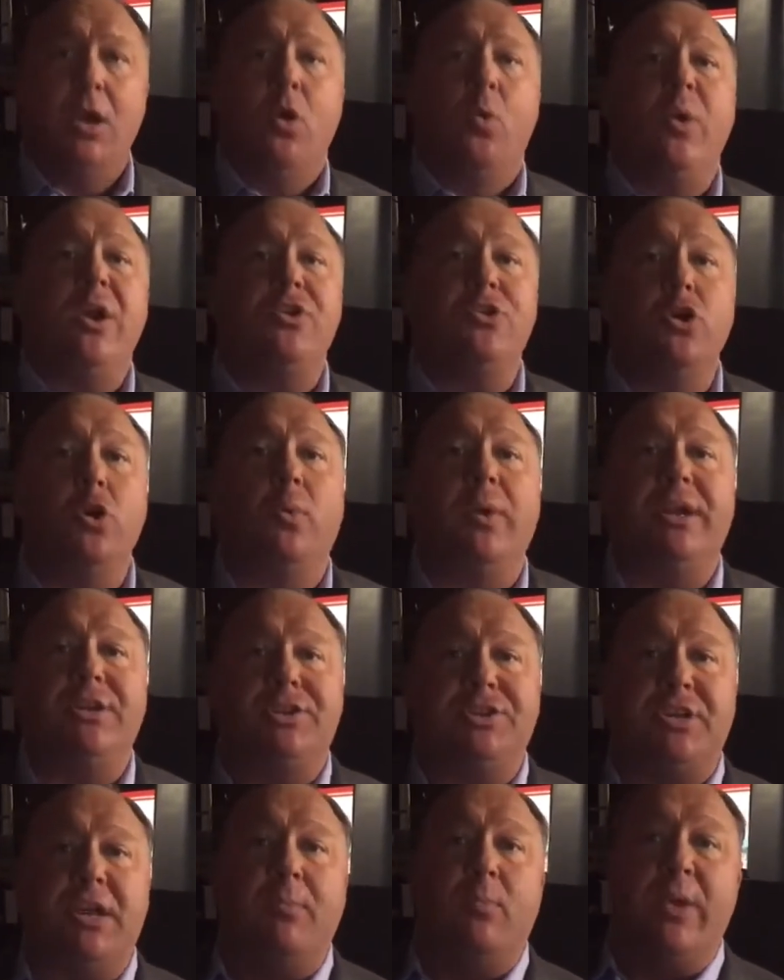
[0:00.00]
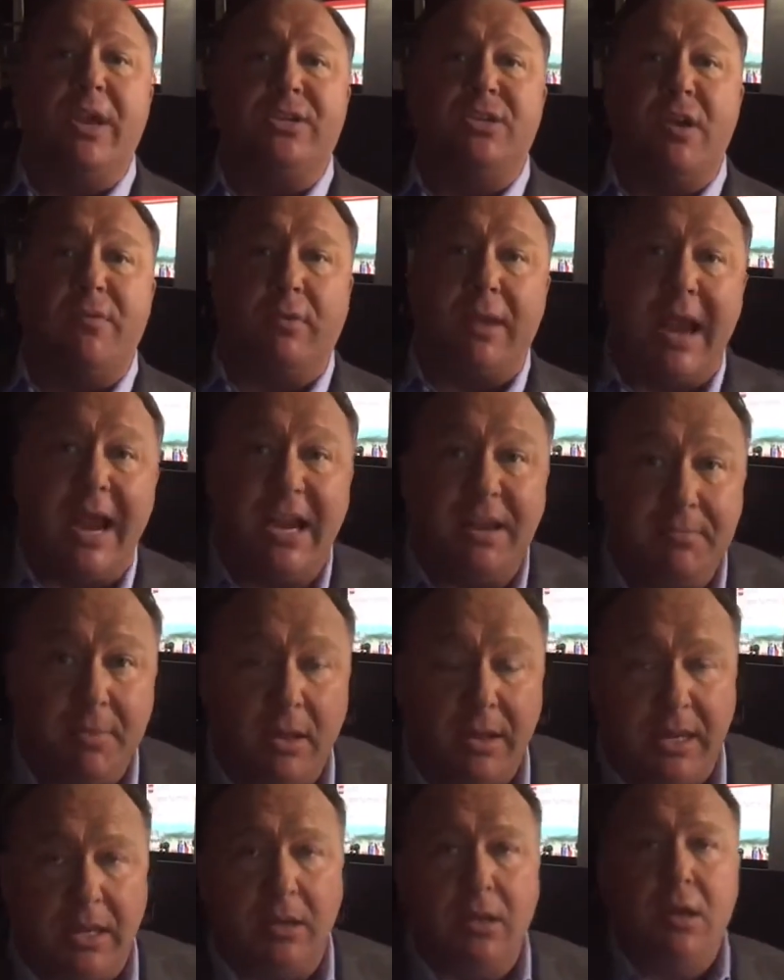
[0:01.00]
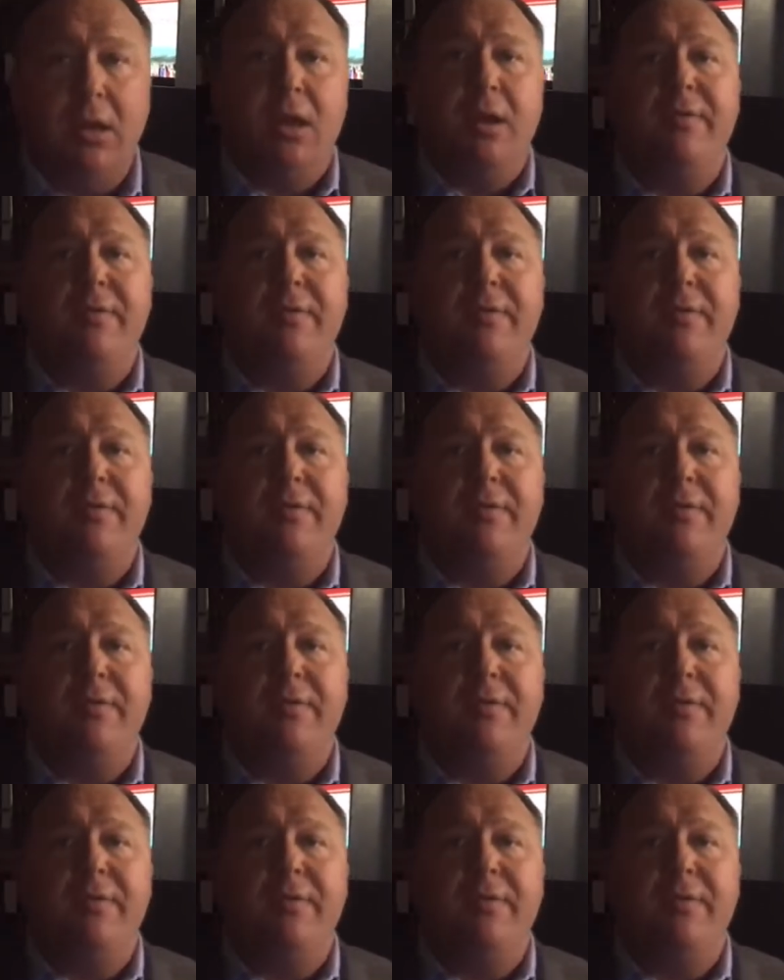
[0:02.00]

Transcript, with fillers: We do reach some weeks over 80 million.